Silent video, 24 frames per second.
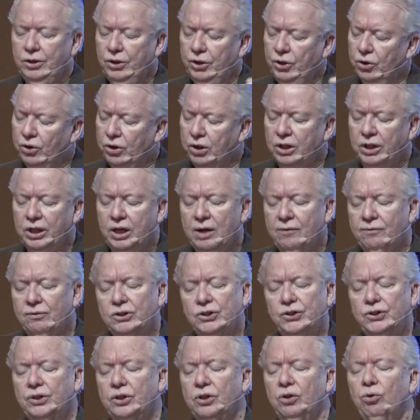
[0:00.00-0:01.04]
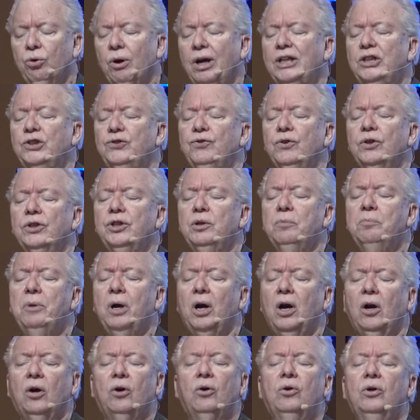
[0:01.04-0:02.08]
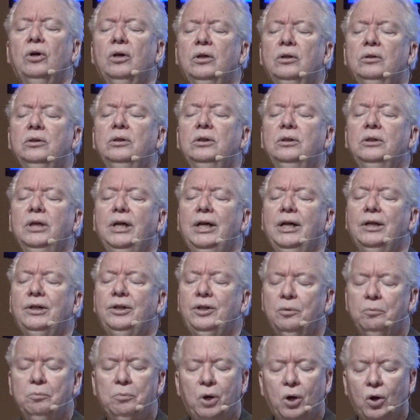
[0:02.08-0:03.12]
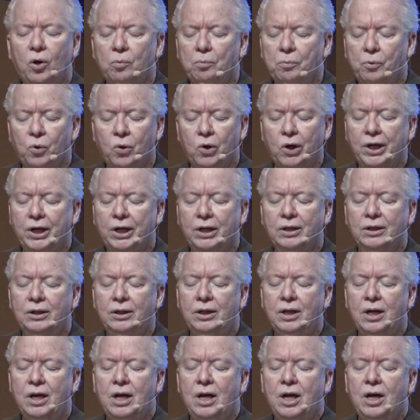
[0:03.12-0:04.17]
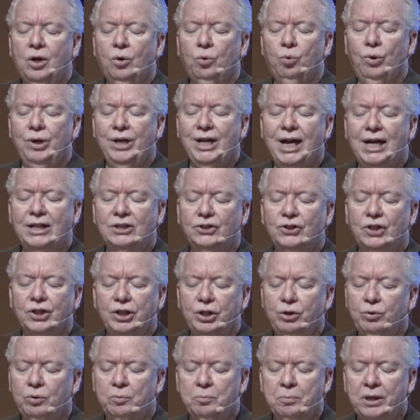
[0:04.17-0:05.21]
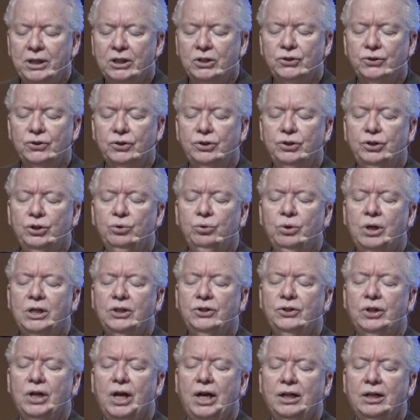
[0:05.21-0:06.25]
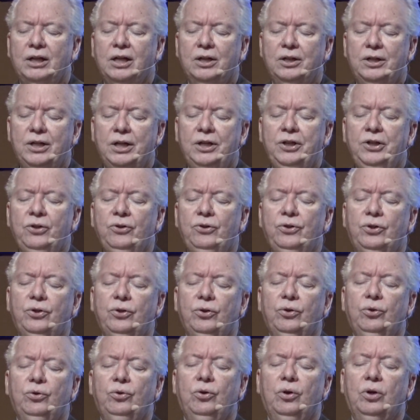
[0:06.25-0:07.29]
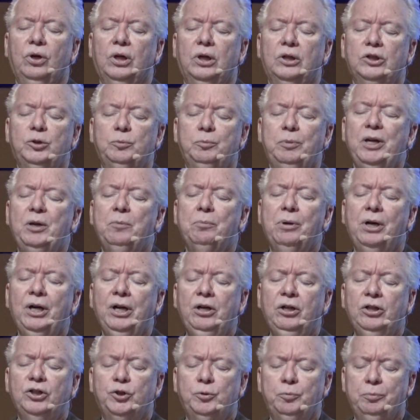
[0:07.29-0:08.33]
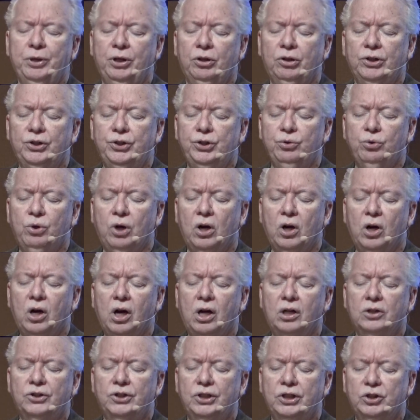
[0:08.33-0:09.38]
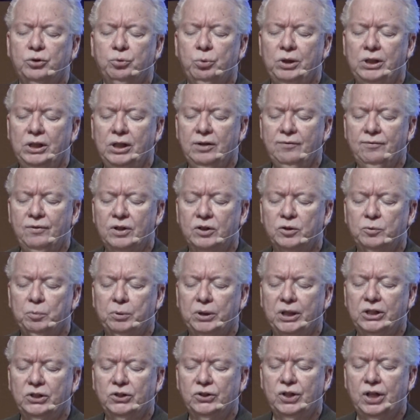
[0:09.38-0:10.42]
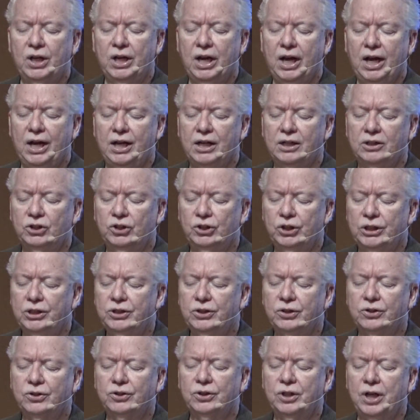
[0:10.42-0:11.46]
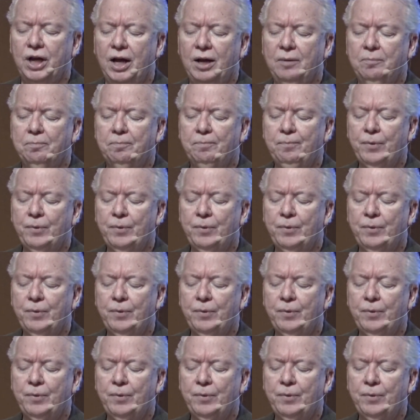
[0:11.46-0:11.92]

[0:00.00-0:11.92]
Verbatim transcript: you can give us the grace for tomorrow and tomorrow morning. We ask that you administer to us and continue to speak by your Spirit to our hearts as we leave this place today. In Jesus' name,